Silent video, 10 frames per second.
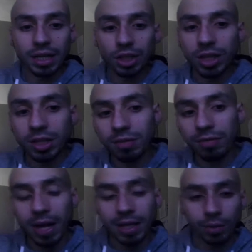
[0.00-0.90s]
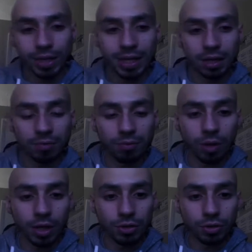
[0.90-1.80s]
justified that we can get them
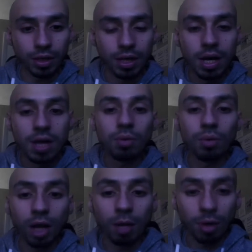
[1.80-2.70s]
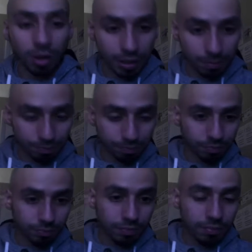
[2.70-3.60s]
$400 with our market.
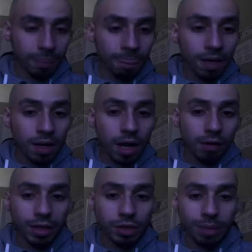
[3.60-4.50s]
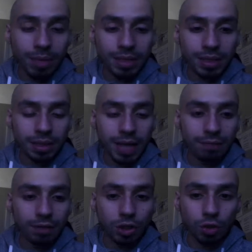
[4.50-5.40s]
All right, so I basically
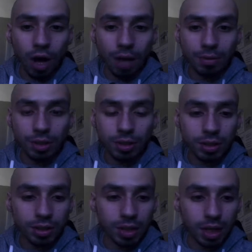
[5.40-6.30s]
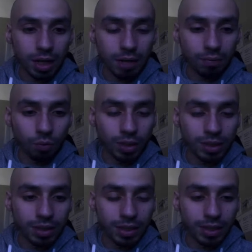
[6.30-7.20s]
have the two options.
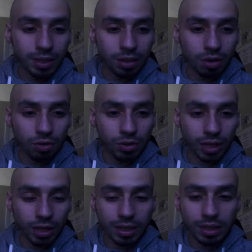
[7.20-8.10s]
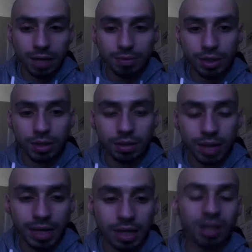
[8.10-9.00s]
This is the wholesaling lease option.
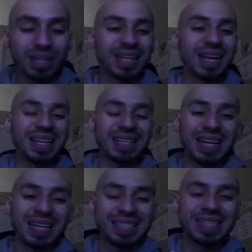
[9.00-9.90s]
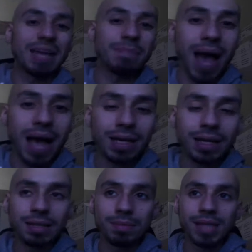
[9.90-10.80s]
I call it an assign back
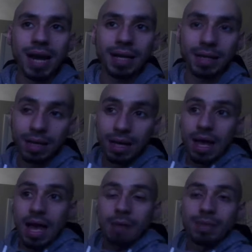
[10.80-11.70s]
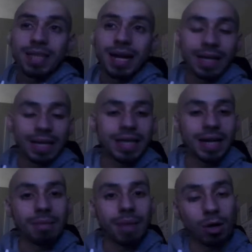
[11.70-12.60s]
because I'm assigning a
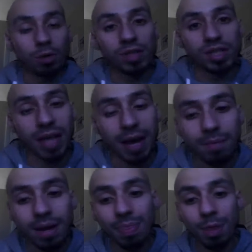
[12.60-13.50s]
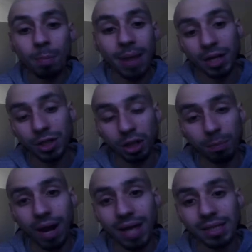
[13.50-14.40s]
tenant back over to them, and they're managing the
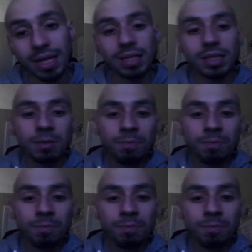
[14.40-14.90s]
process.